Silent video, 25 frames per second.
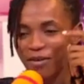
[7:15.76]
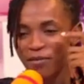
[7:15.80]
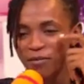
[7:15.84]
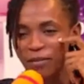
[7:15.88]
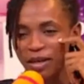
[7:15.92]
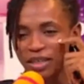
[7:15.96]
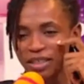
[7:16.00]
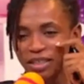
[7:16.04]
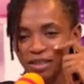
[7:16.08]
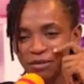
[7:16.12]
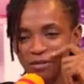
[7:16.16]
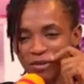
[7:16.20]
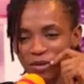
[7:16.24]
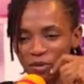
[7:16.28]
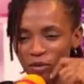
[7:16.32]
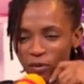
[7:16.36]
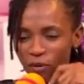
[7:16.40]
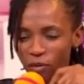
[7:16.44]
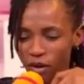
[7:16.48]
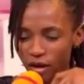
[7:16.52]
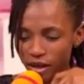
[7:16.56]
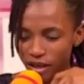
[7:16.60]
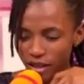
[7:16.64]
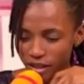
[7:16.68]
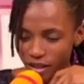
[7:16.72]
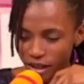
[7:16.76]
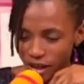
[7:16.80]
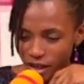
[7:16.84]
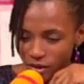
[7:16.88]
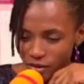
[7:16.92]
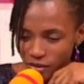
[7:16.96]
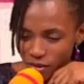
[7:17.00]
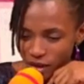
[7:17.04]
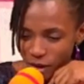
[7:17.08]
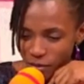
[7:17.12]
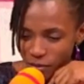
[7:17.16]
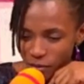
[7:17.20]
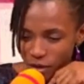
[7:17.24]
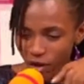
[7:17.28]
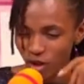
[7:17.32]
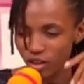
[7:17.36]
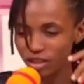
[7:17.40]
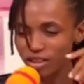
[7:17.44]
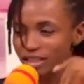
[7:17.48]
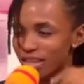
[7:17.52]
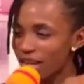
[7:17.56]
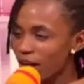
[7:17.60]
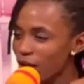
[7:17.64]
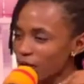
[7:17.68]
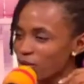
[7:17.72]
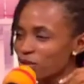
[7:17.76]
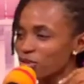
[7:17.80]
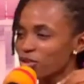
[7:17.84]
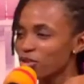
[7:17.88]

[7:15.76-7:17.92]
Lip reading: my sibling will walk in and look at me. Because now,